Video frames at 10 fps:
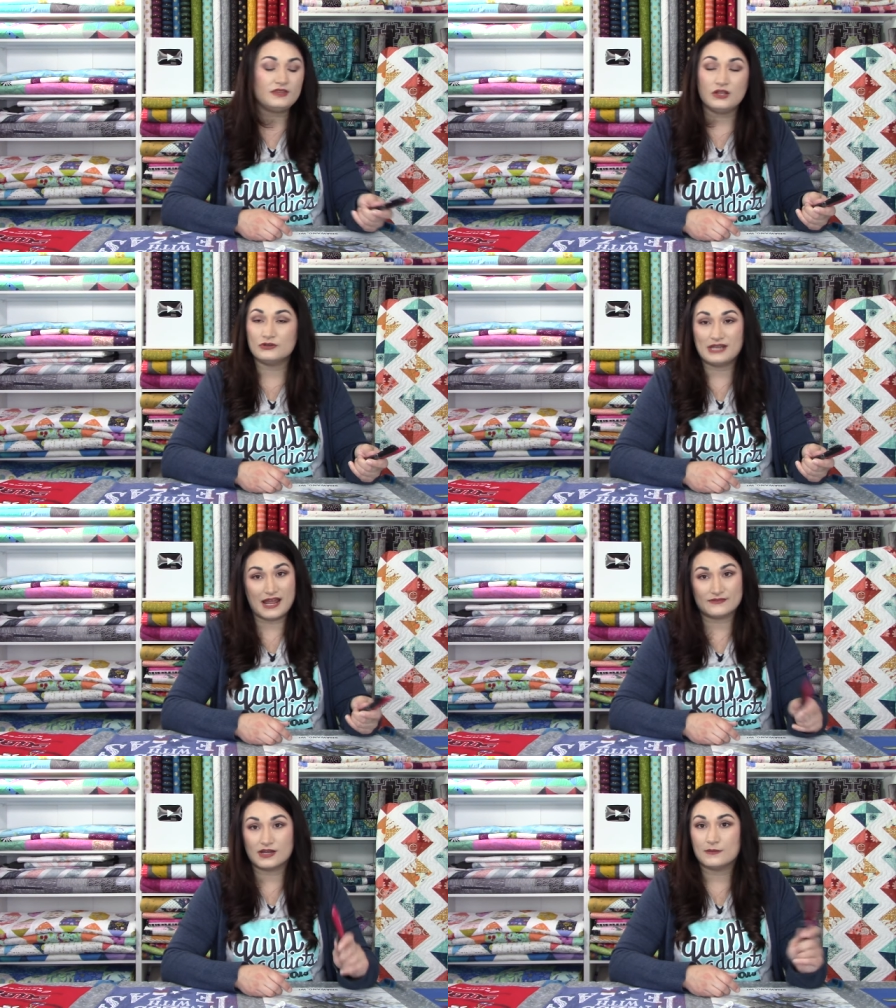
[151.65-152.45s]
good to
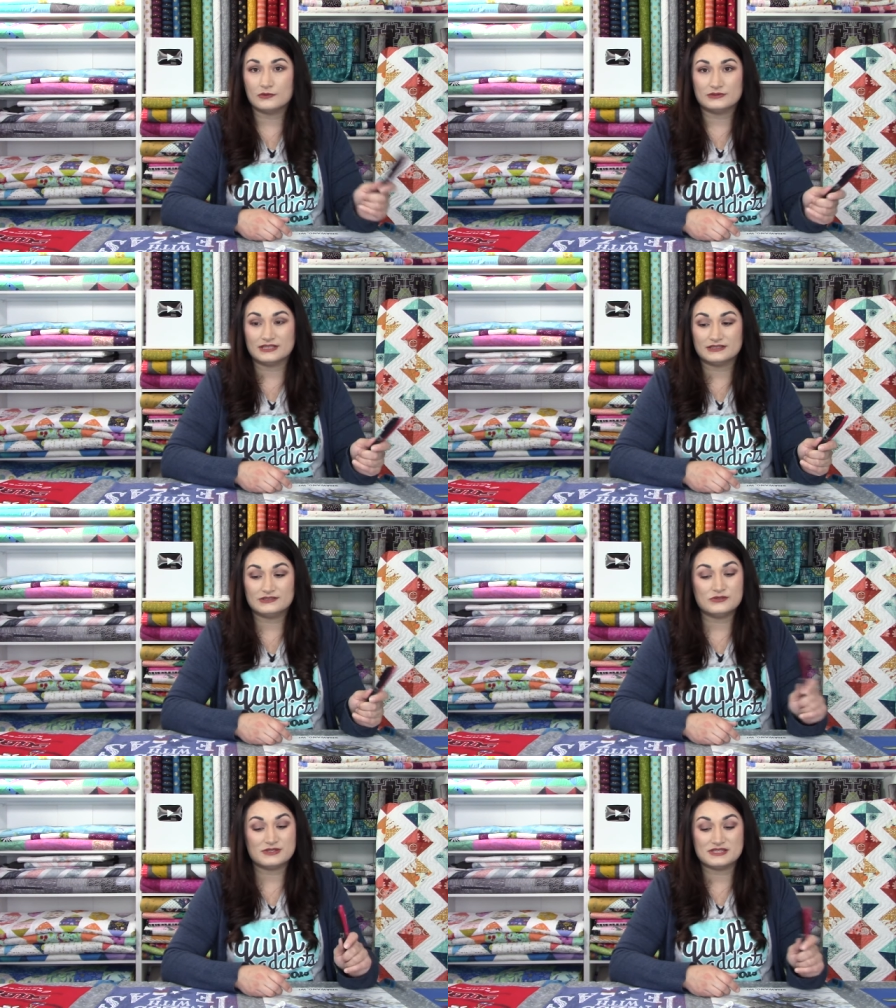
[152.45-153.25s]
have a couple, then
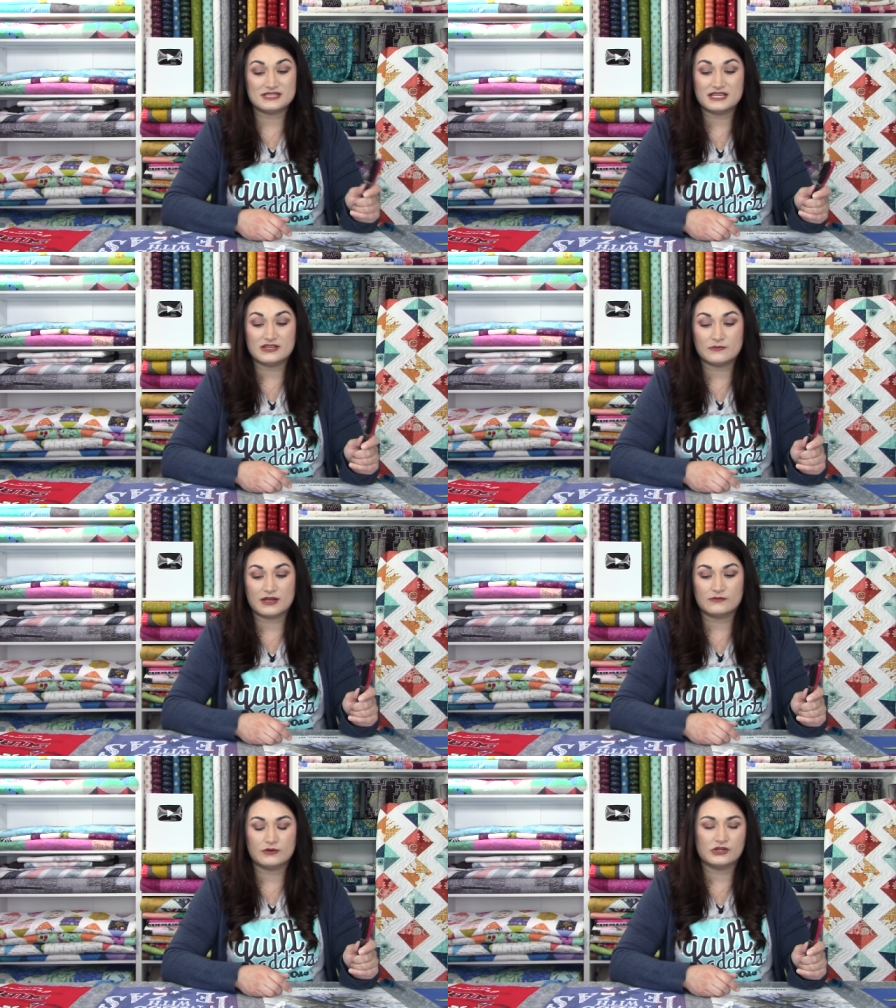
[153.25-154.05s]
you can see no
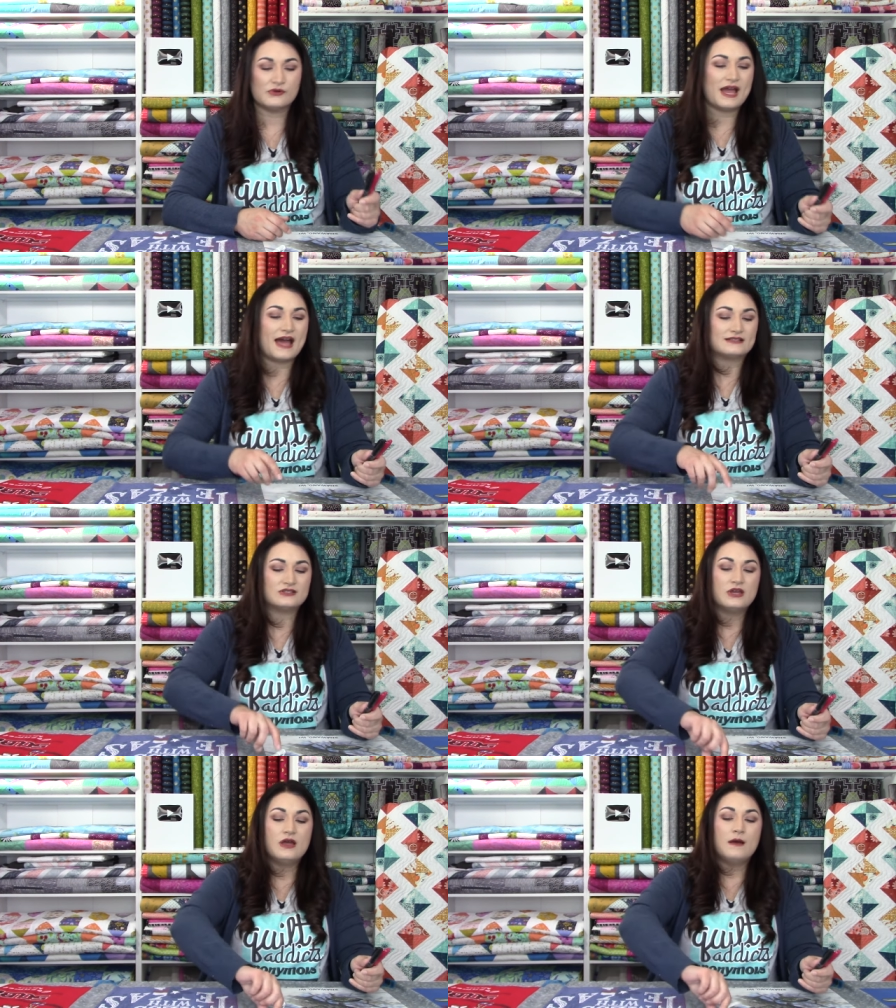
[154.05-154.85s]
matter where you're at.
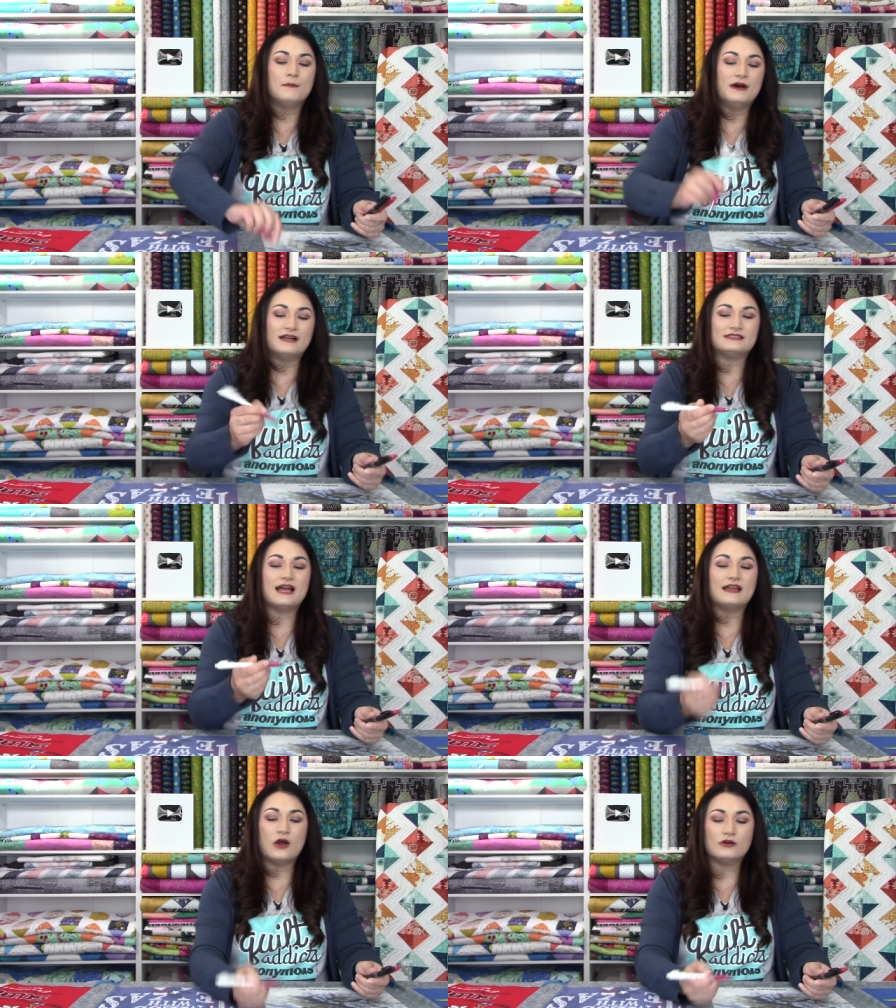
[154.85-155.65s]
But
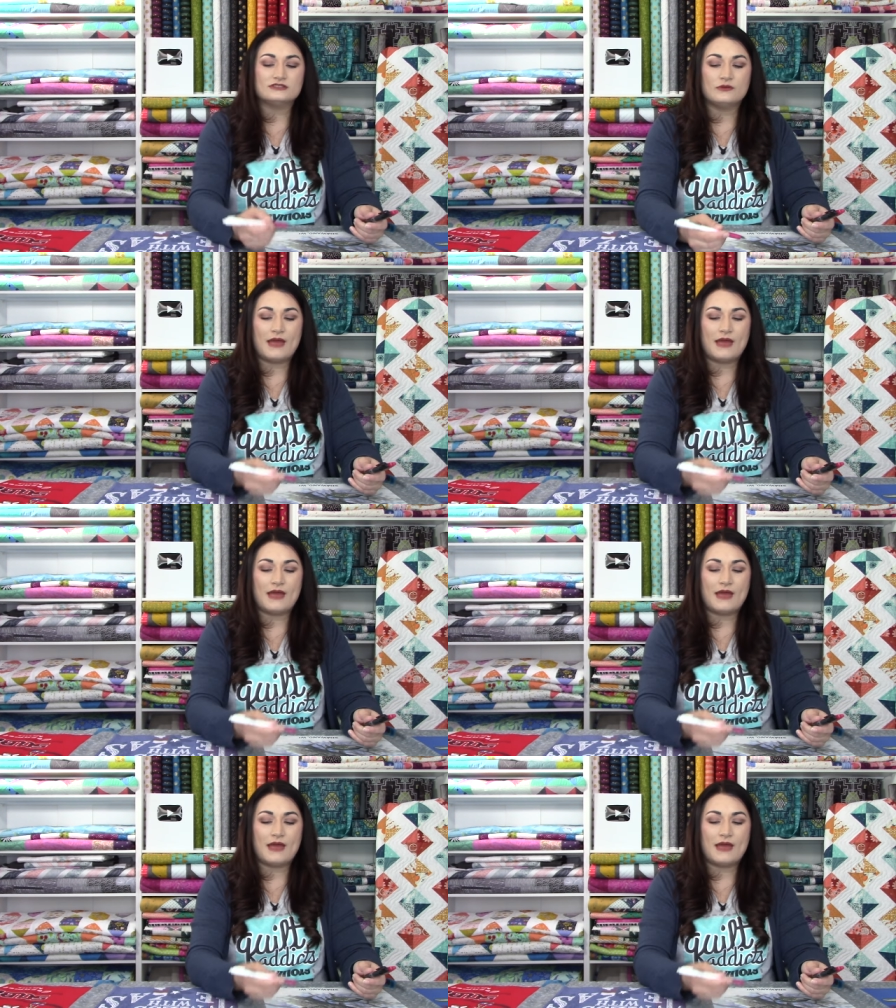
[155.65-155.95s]
I also